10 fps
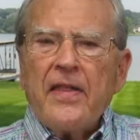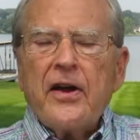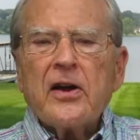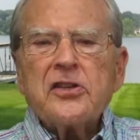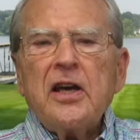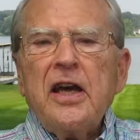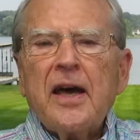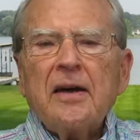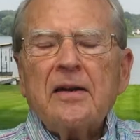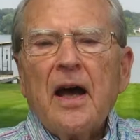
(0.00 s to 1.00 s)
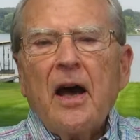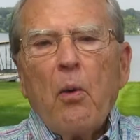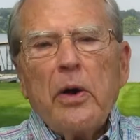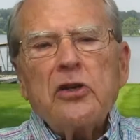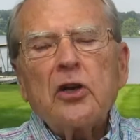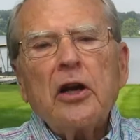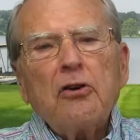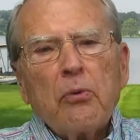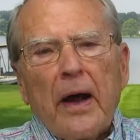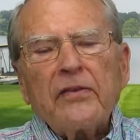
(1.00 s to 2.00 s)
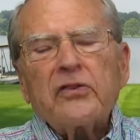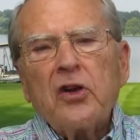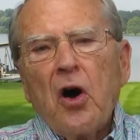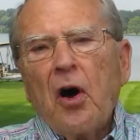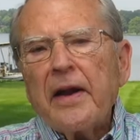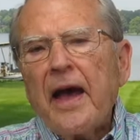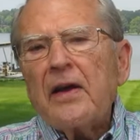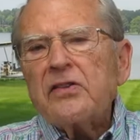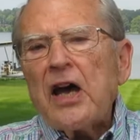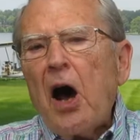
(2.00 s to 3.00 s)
there's a hint we should address God as